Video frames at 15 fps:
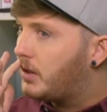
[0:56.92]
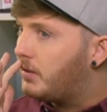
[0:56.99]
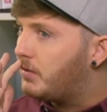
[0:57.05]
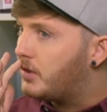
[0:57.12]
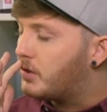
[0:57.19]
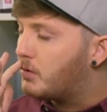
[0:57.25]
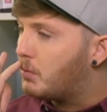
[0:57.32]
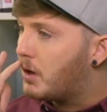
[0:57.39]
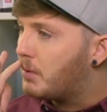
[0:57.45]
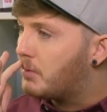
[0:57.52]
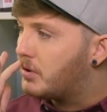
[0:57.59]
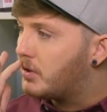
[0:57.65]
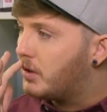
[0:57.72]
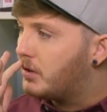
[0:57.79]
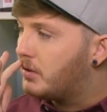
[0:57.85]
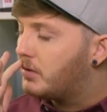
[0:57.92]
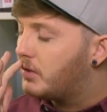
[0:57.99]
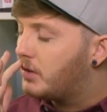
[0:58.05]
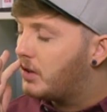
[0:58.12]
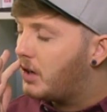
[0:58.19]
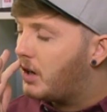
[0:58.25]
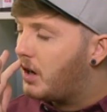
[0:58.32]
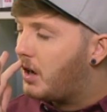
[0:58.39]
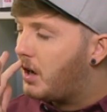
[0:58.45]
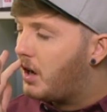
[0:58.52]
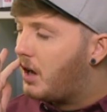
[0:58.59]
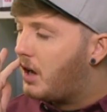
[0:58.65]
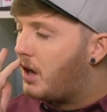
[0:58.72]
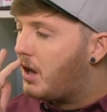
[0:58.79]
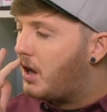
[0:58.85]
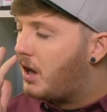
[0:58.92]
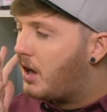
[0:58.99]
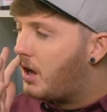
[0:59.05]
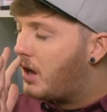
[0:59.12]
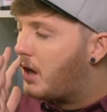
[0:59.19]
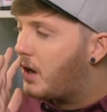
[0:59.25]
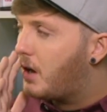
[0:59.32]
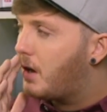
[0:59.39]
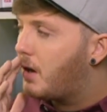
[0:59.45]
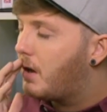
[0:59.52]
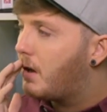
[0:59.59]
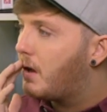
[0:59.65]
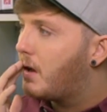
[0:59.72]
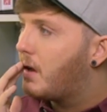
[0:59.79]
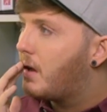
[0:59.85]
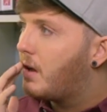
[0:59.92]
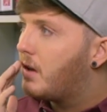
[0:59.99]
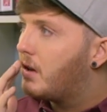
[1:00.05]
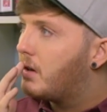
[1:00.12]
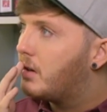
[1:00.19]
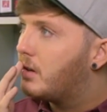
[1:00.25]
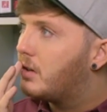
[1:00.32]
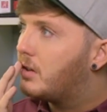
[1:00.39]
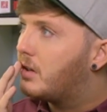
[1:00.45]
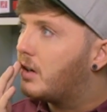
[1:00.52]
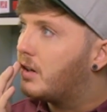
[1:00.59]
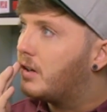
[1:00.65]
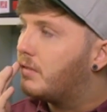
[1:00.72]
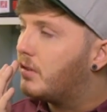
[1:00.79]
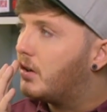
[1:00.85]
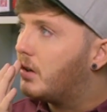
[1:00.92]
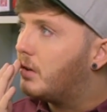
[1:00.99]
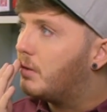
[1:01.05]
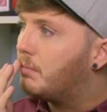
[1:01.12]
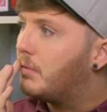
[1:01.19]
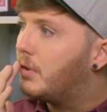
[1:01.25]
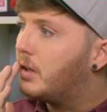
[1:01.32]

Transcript: And I've just whacked myself. Ah! Just checking I haven't got a lump